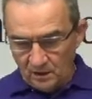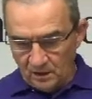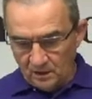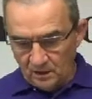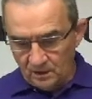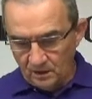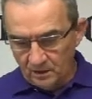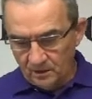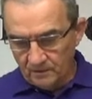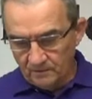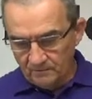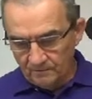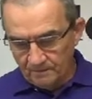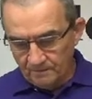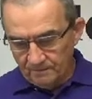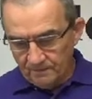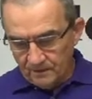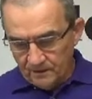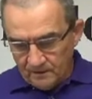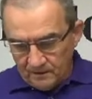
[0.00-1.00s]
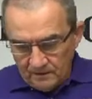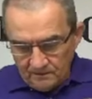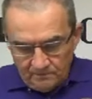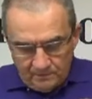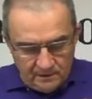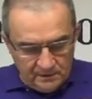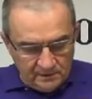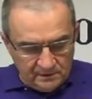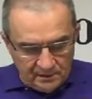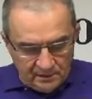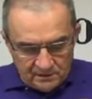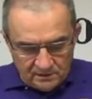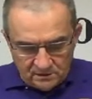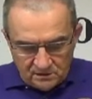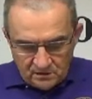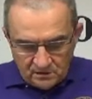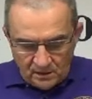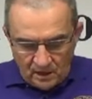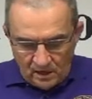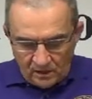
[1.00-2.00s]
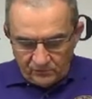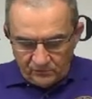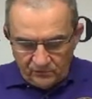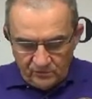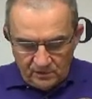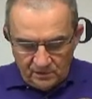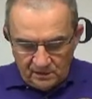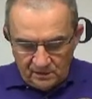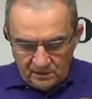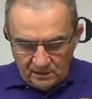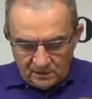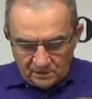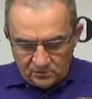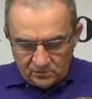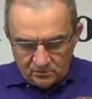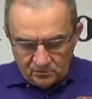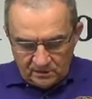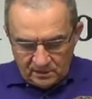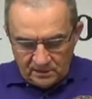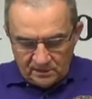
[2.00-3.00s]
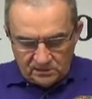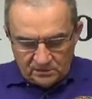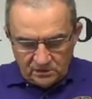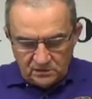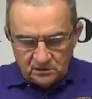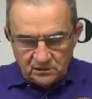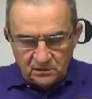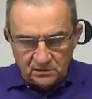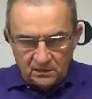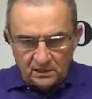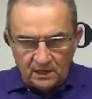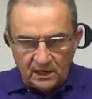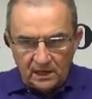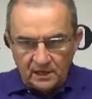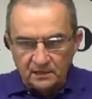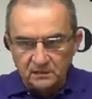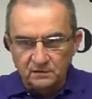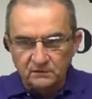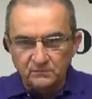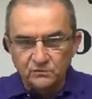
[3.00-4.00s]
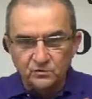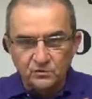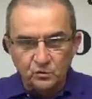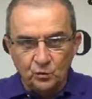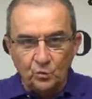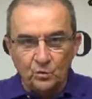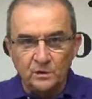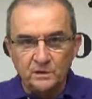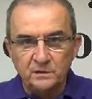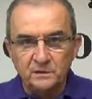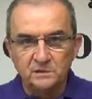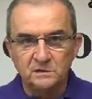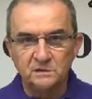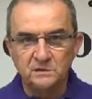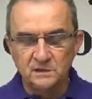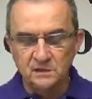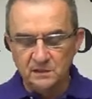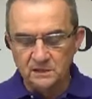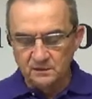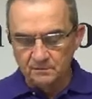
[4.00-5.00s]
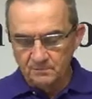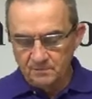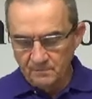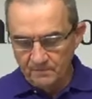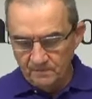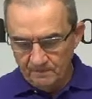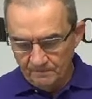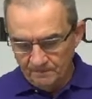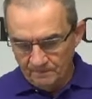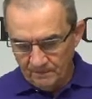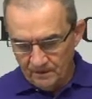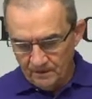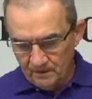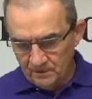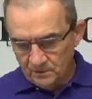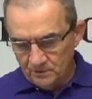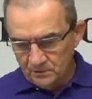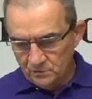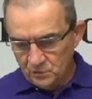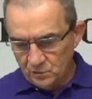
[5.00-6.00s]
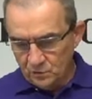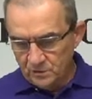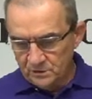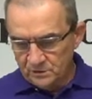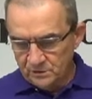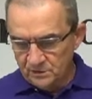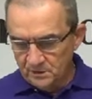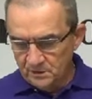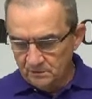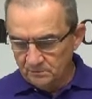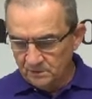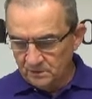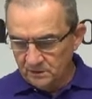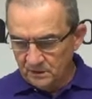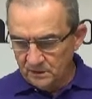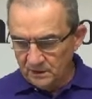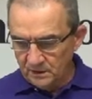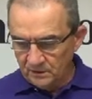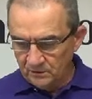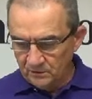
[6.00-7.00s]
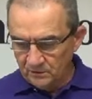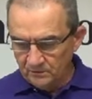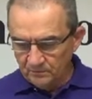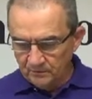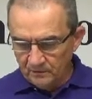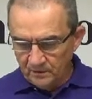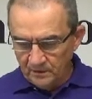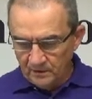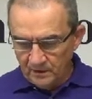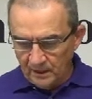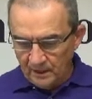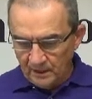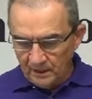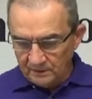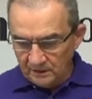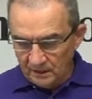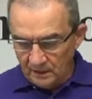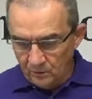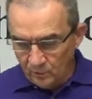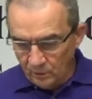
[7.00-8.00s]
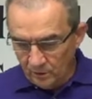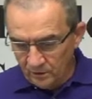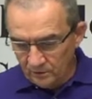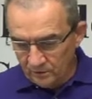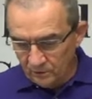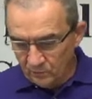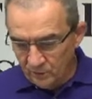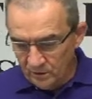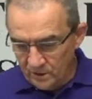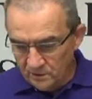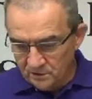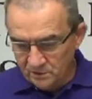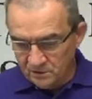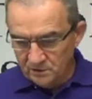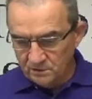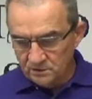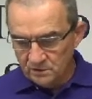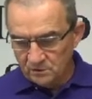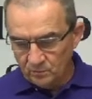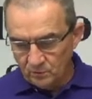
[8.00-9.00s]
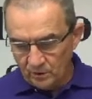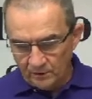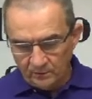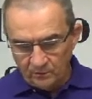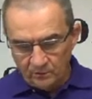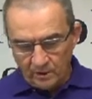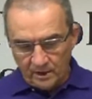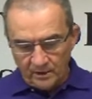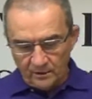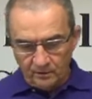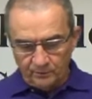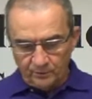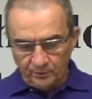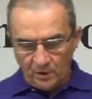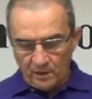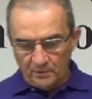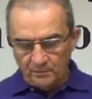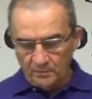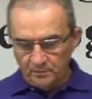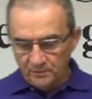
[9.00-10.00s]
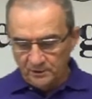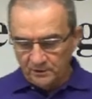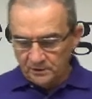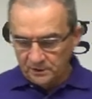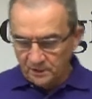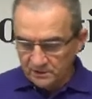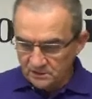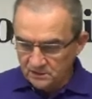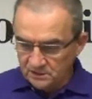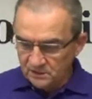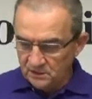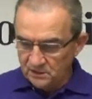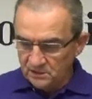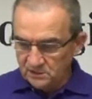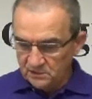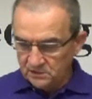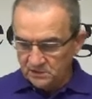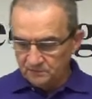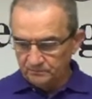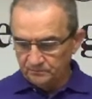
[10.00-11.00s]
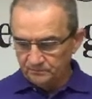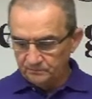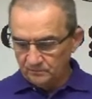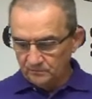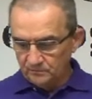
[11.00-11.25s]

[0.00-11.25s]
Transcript: uh, he, he takes the doctrine and the exhortations and kind of joins them joins them together. And I think one of the reasons why the writer probably does this